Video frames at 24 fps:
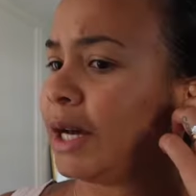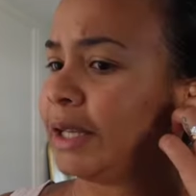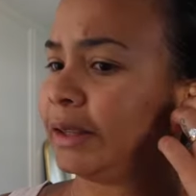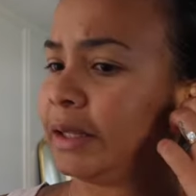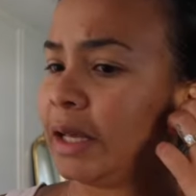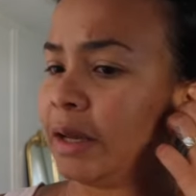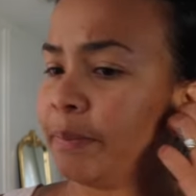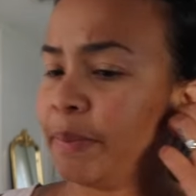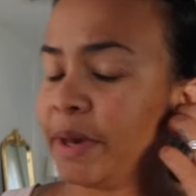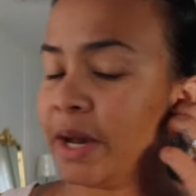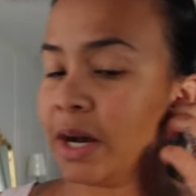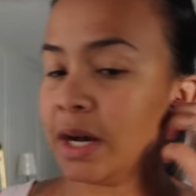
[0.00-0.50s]
I
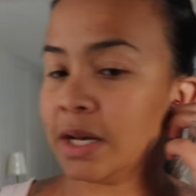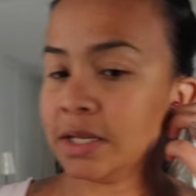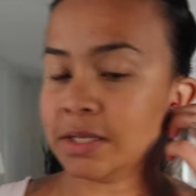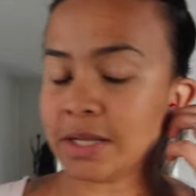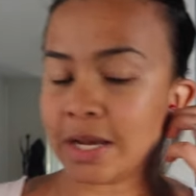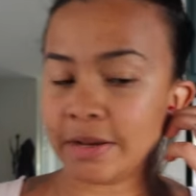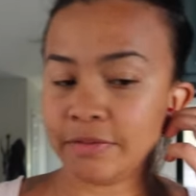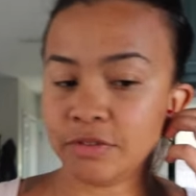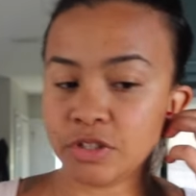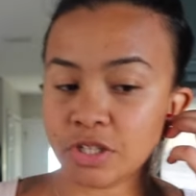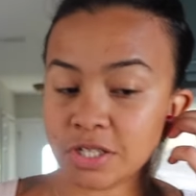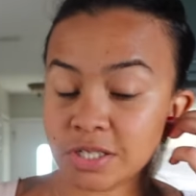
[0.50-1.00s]
think because
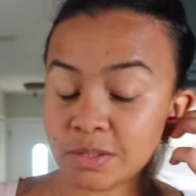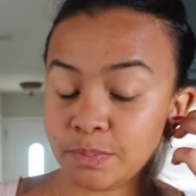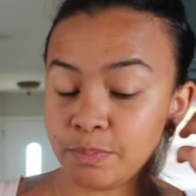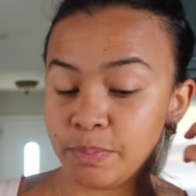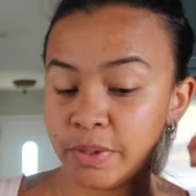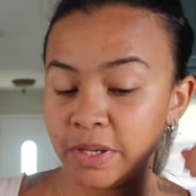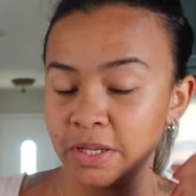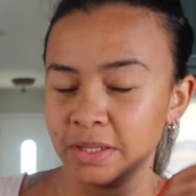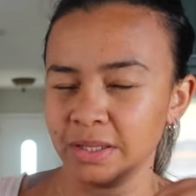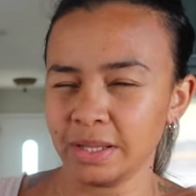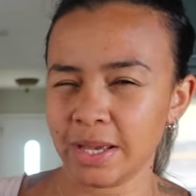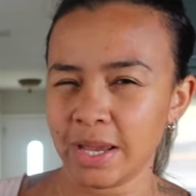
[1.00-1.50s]
I've just
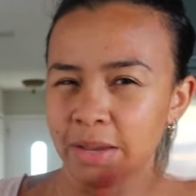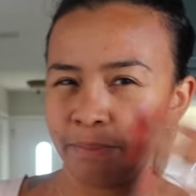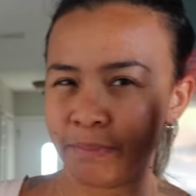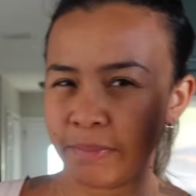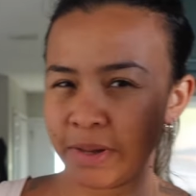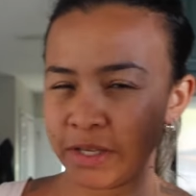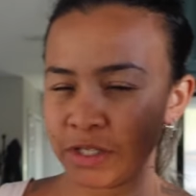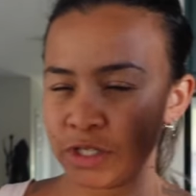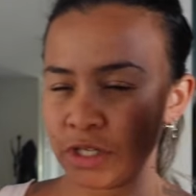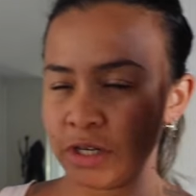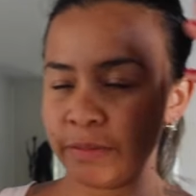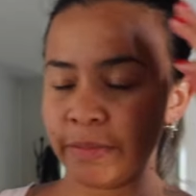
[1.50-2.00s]
been, I
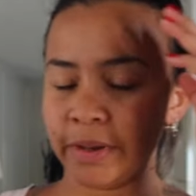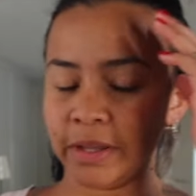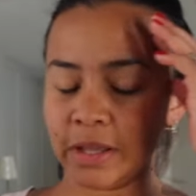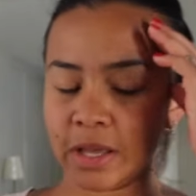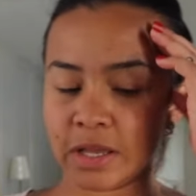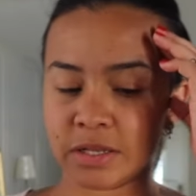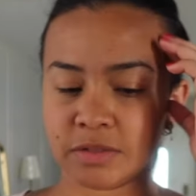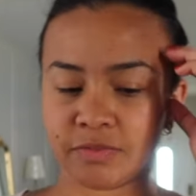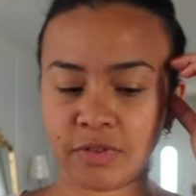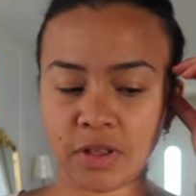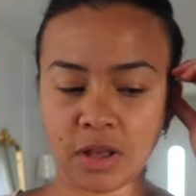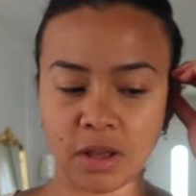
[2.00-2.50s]
mentioned in my
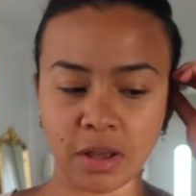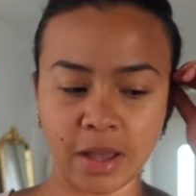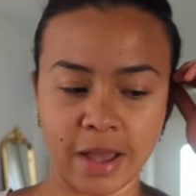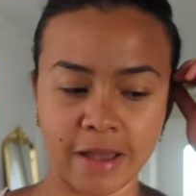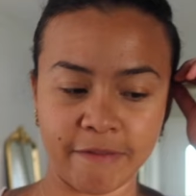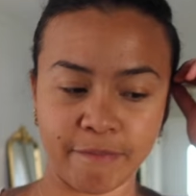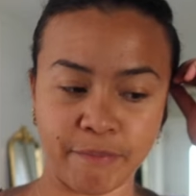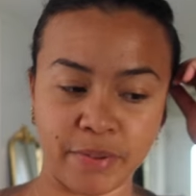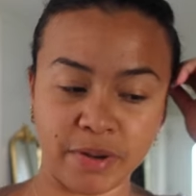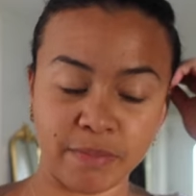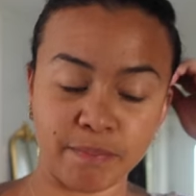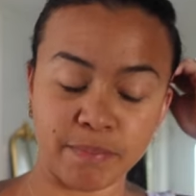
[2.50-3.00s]
last vlog,
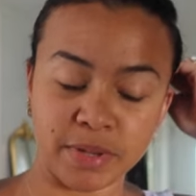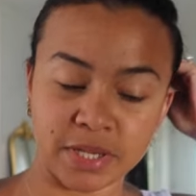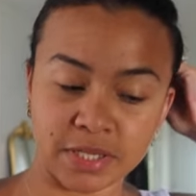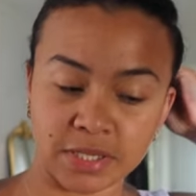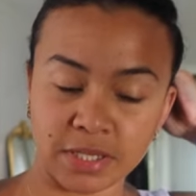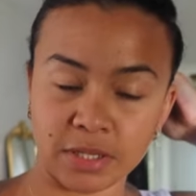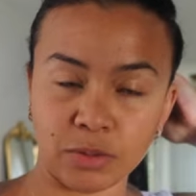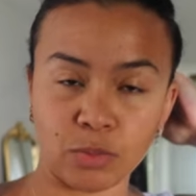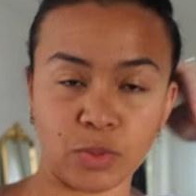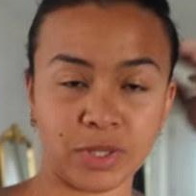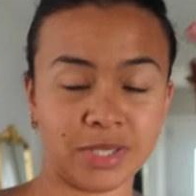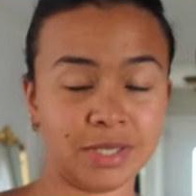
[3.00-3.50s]
I've been
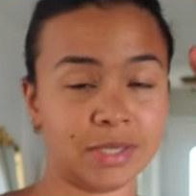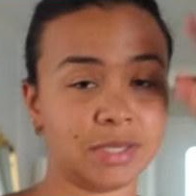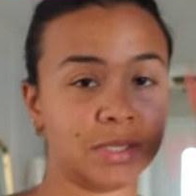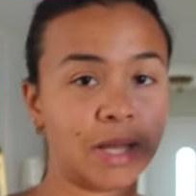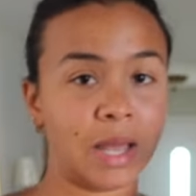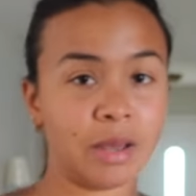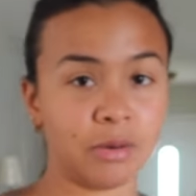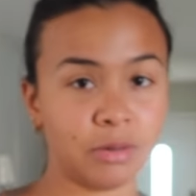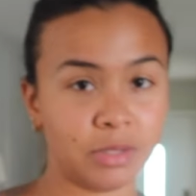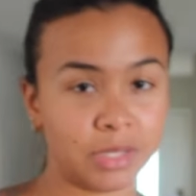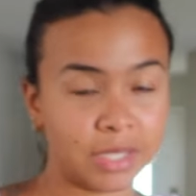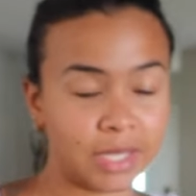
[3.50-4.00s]
busy with
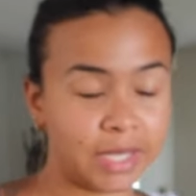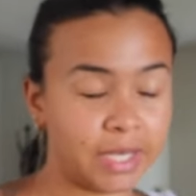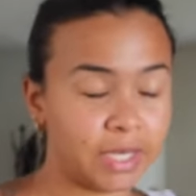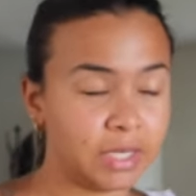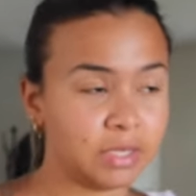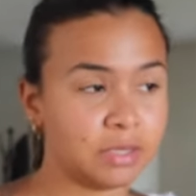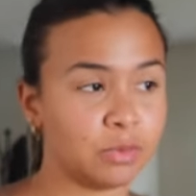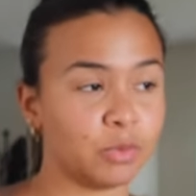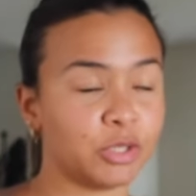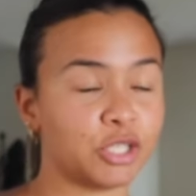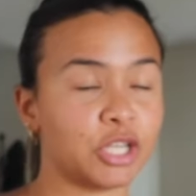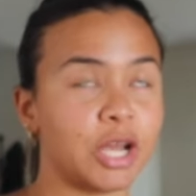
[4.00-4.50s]
style
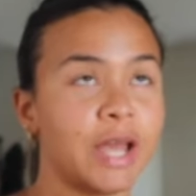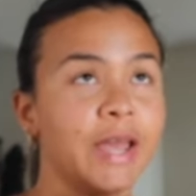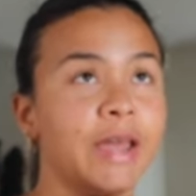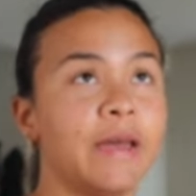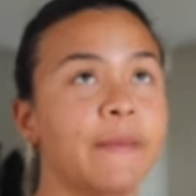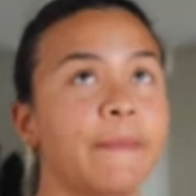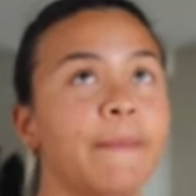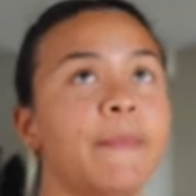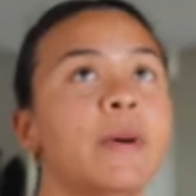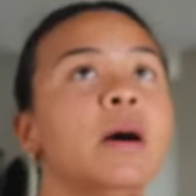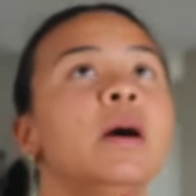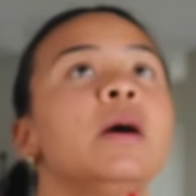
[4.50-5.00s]
clients, which I
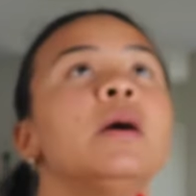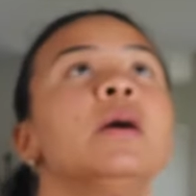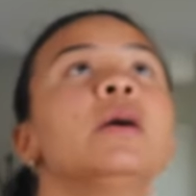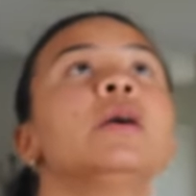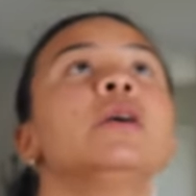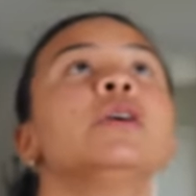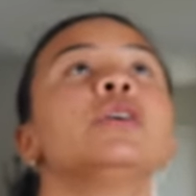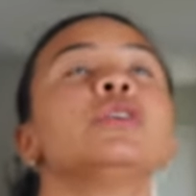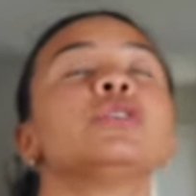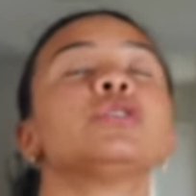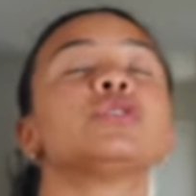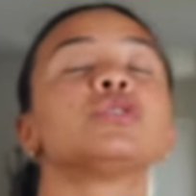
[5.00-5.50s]
am
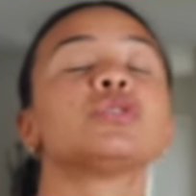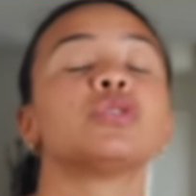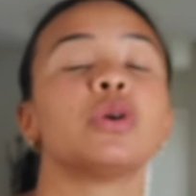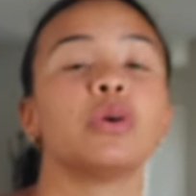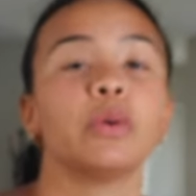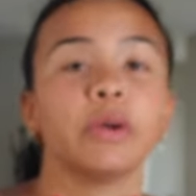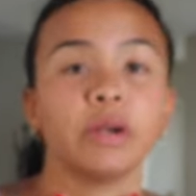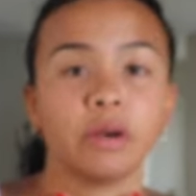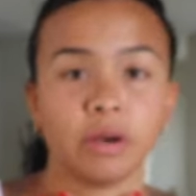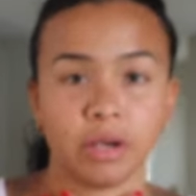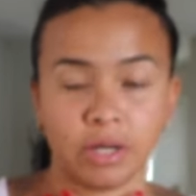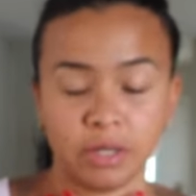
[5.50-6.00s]

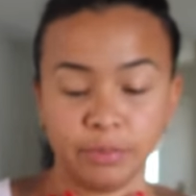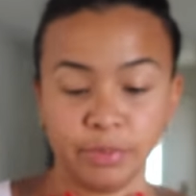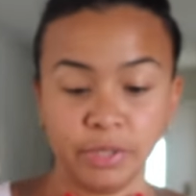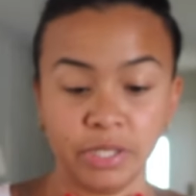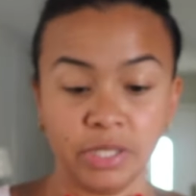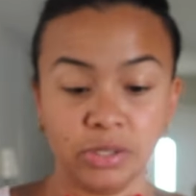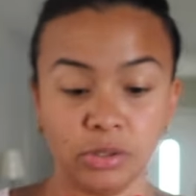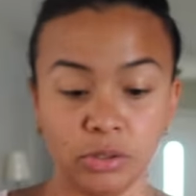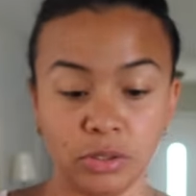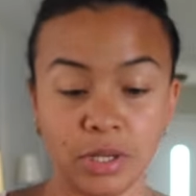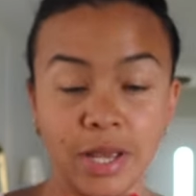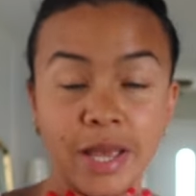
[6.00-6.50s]
so
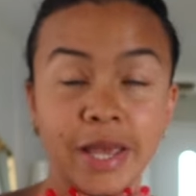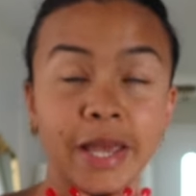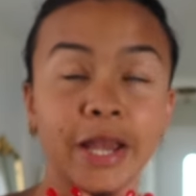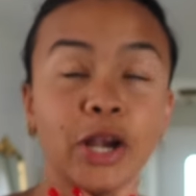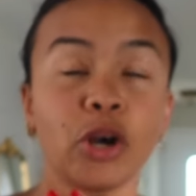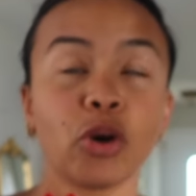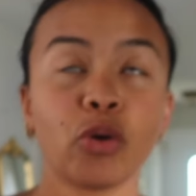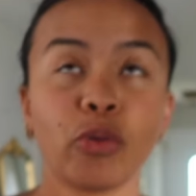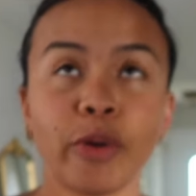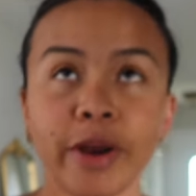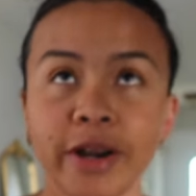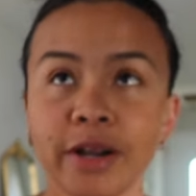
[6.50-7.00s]

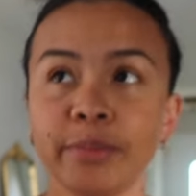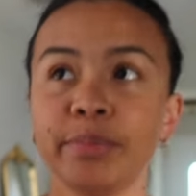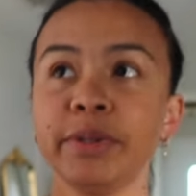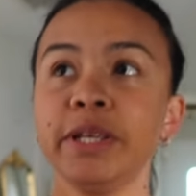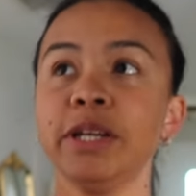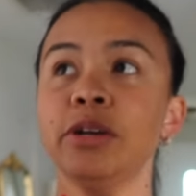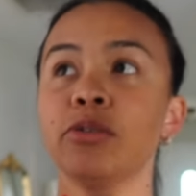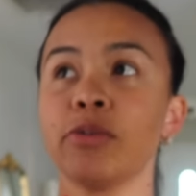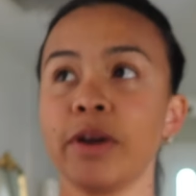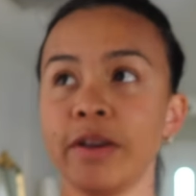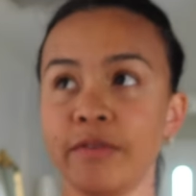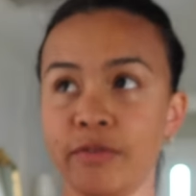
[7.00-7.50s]

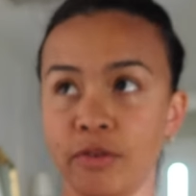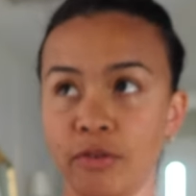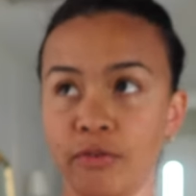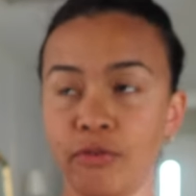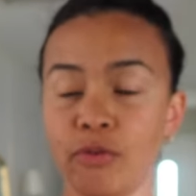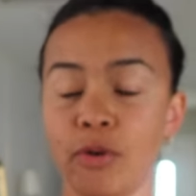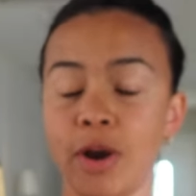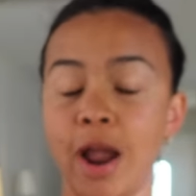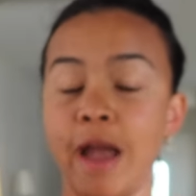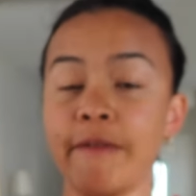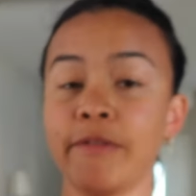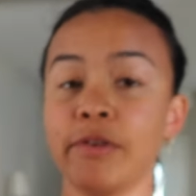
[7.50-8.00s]
incredibly grateful for.